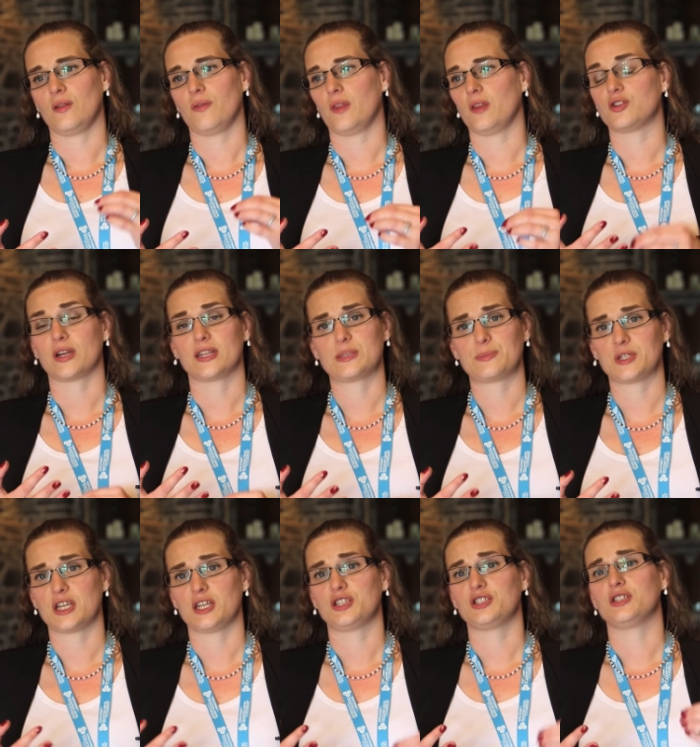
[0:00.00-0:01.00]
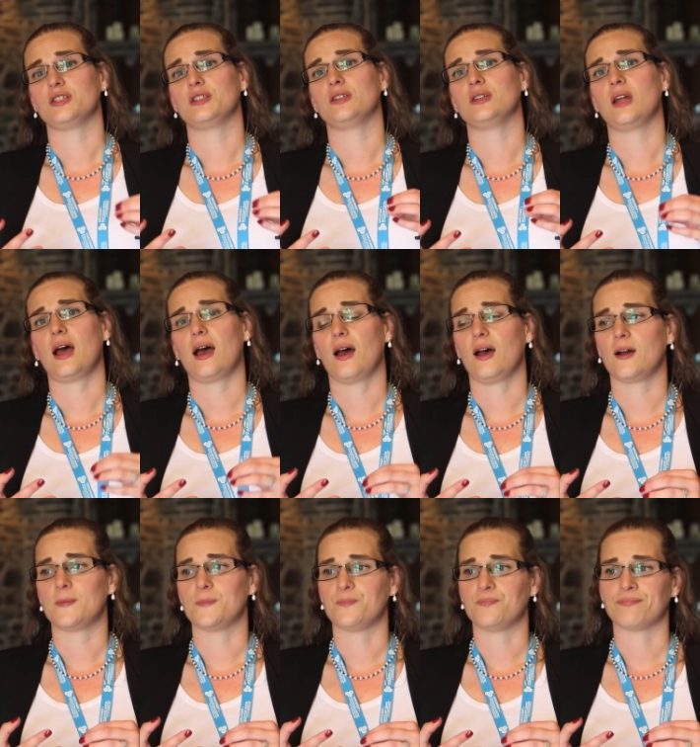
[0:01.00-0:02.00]
the transportation,
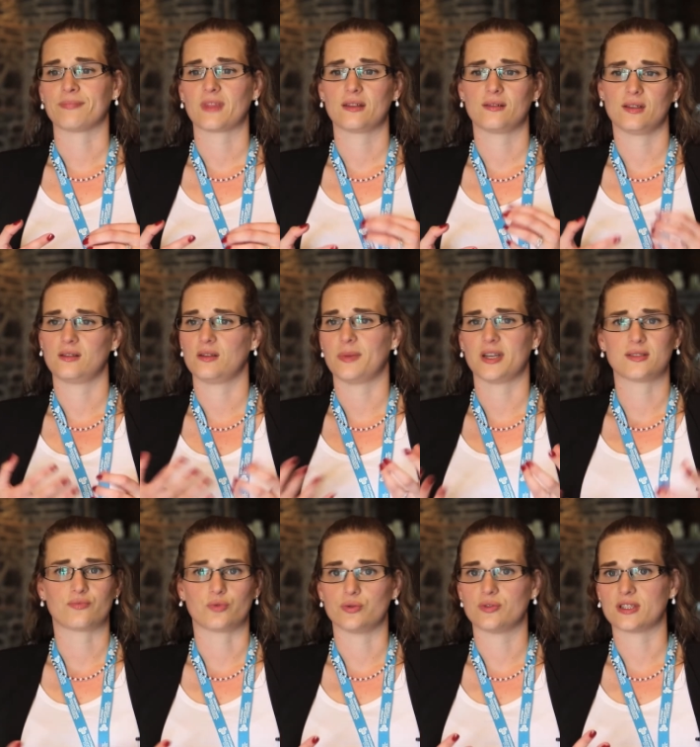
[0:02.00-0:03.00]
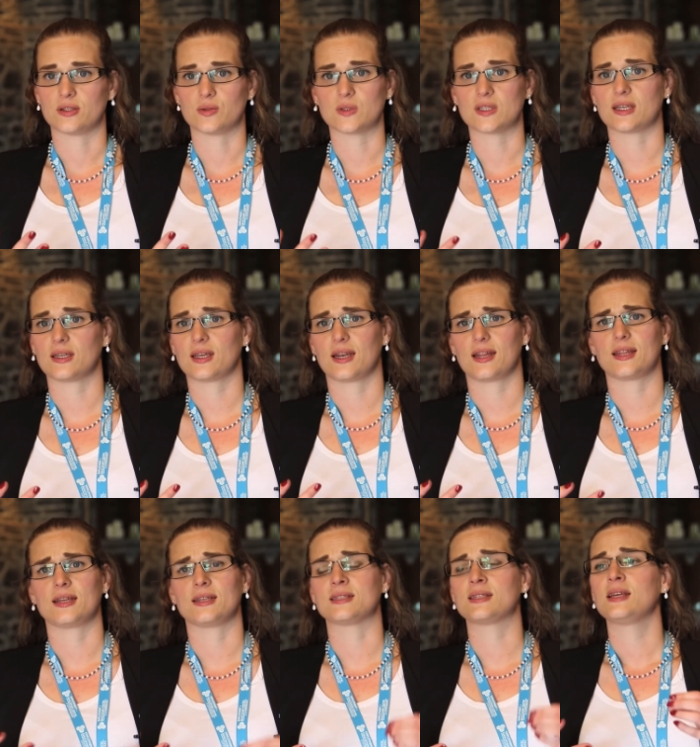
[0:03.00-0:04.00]
the bus routes and those kind of
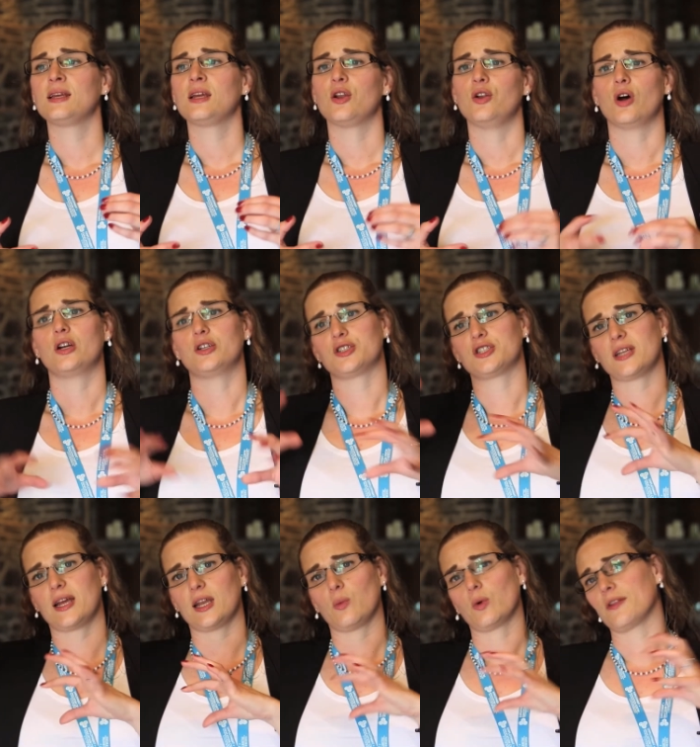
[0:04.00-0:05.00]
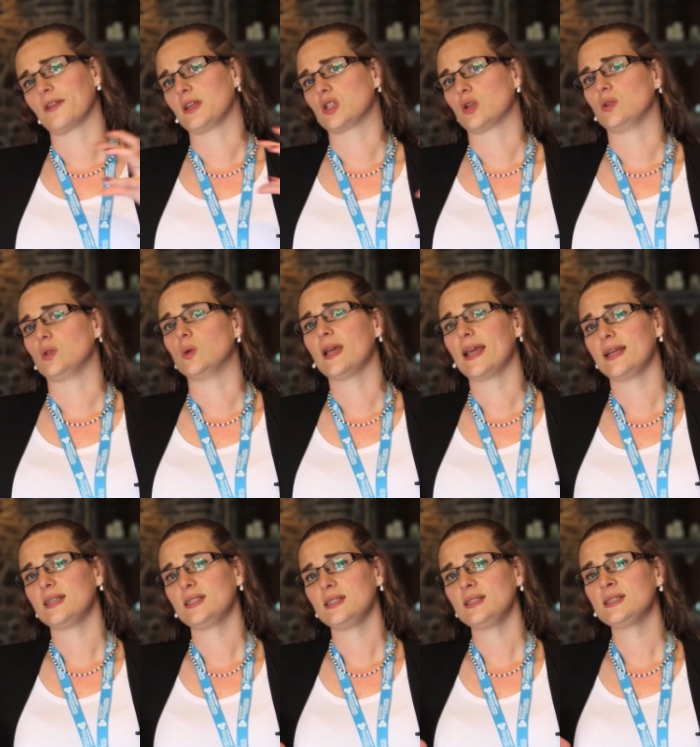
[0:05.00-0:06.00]
things, not understanding where things are
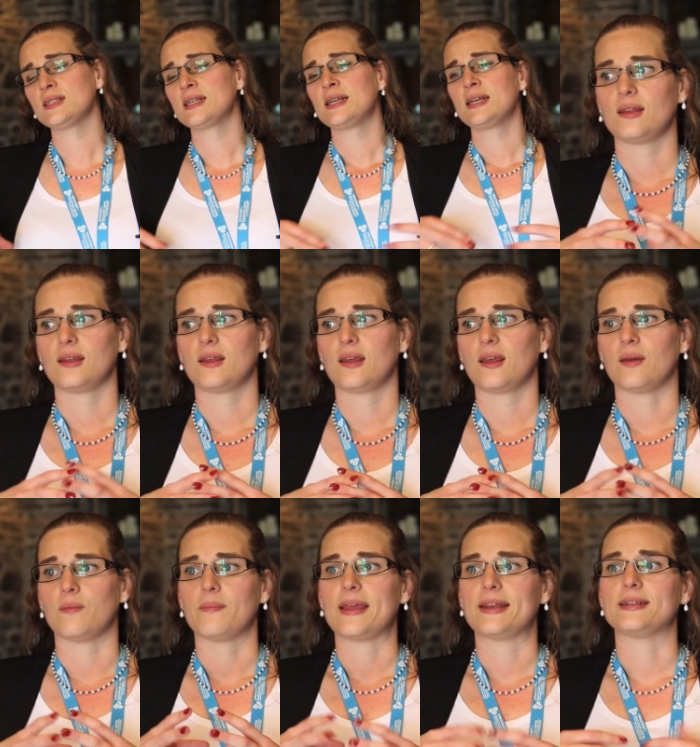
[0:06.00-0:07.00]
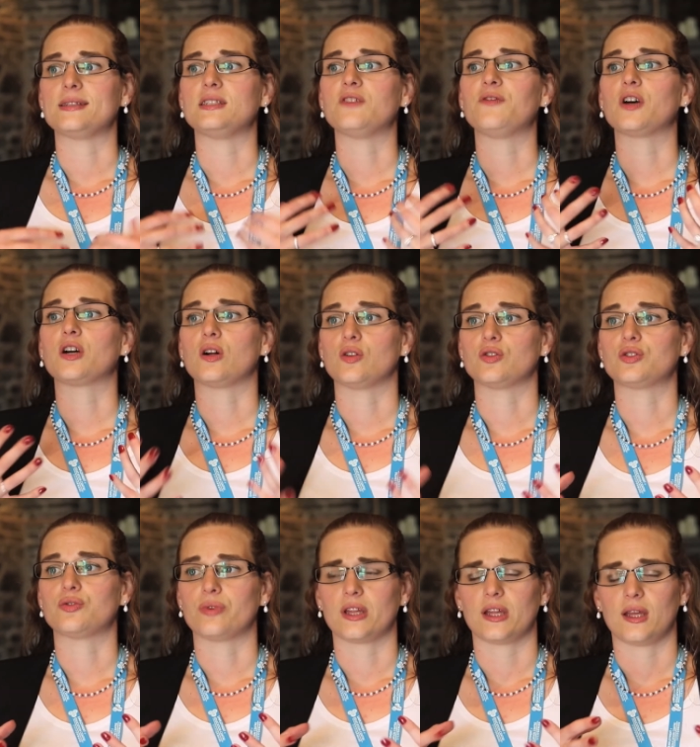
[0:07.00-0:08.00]
located, it made it difficult
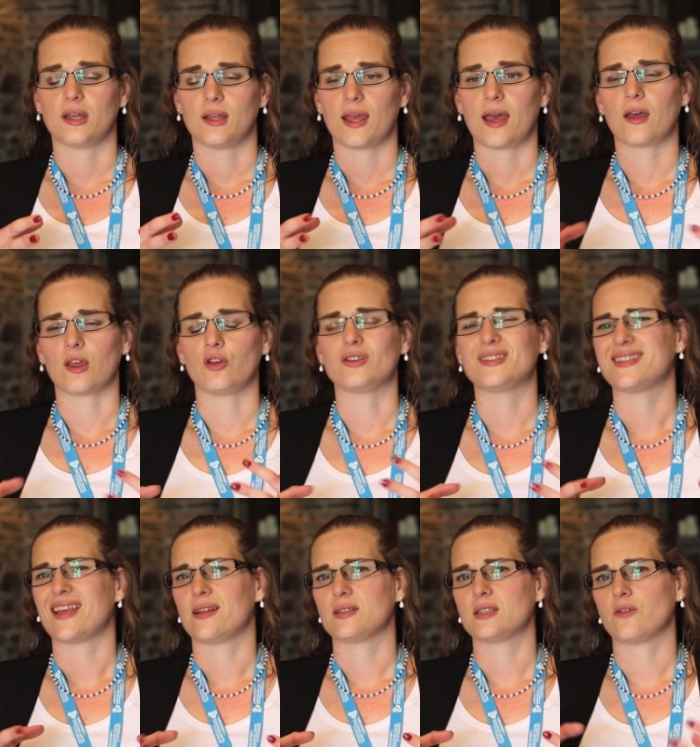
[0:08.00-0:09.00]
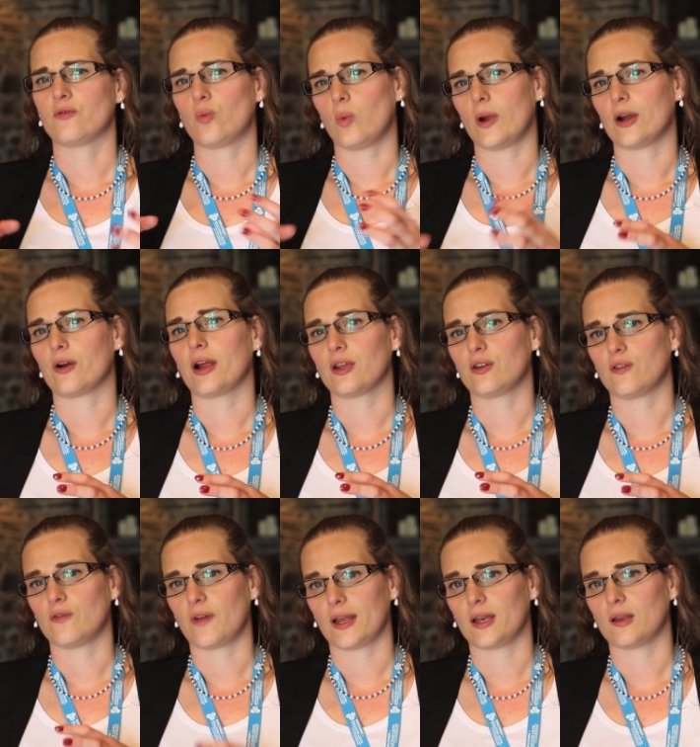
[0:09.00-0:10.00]
to really get a good sense of where I could
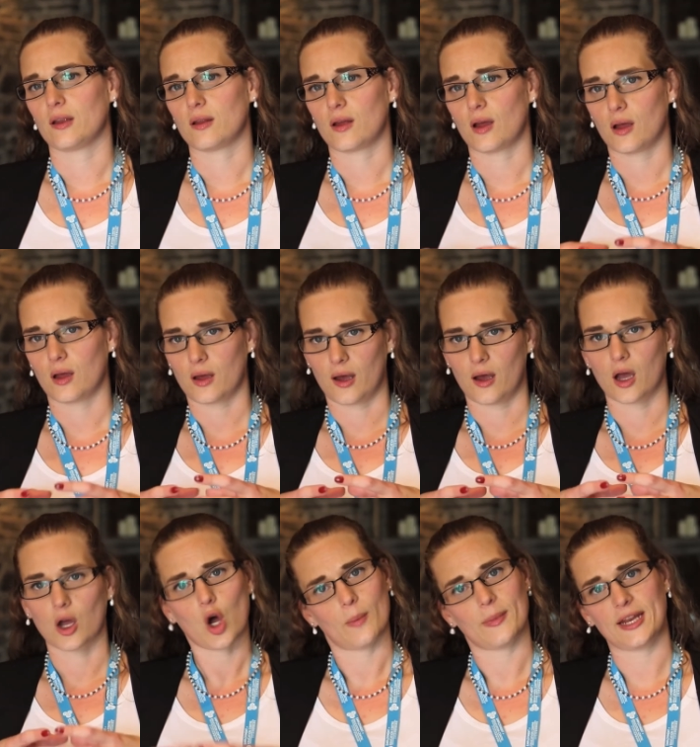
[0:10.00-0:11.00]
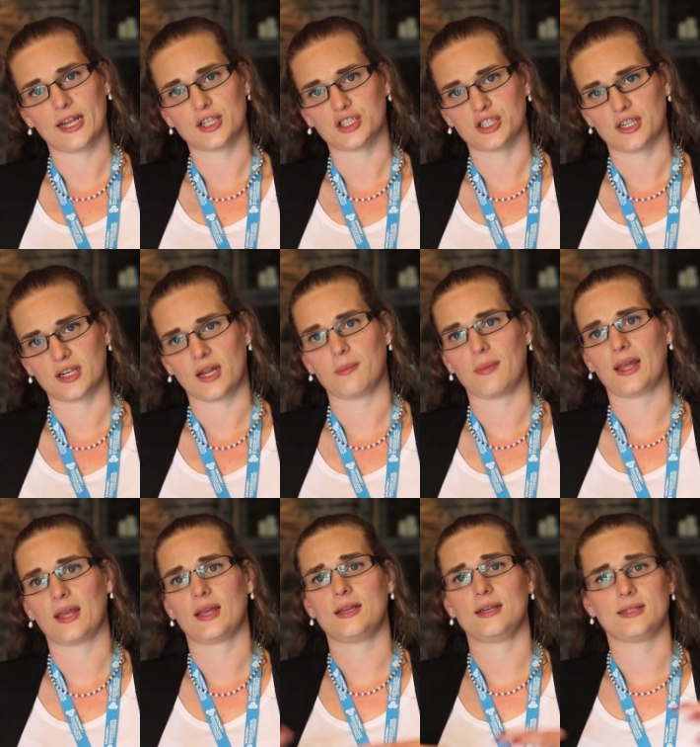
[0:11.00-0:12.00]
find accommodation and
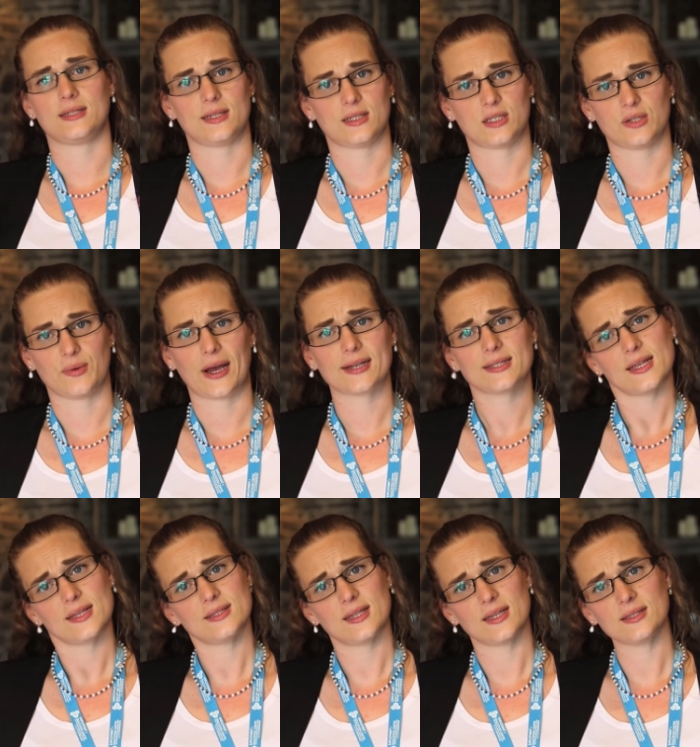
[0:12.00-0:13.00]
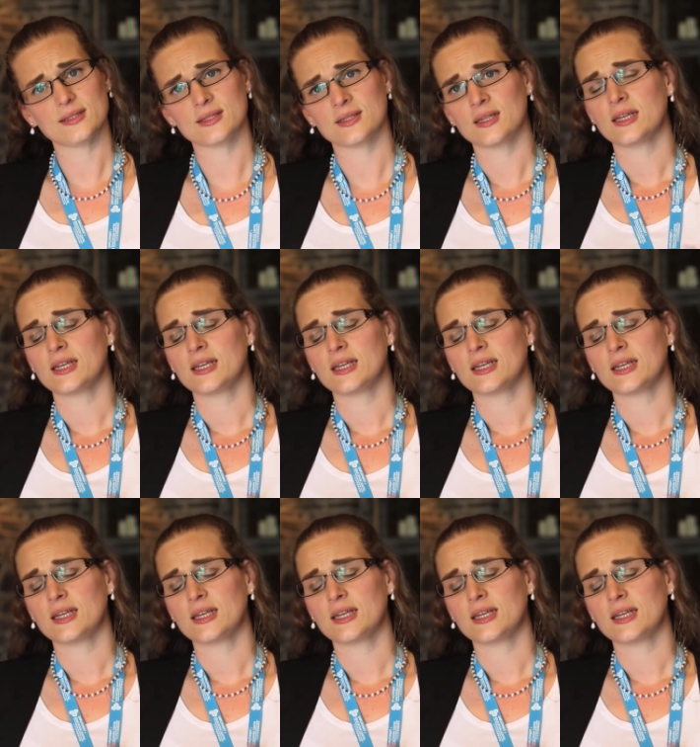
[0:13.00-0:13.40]
make it easy to access things.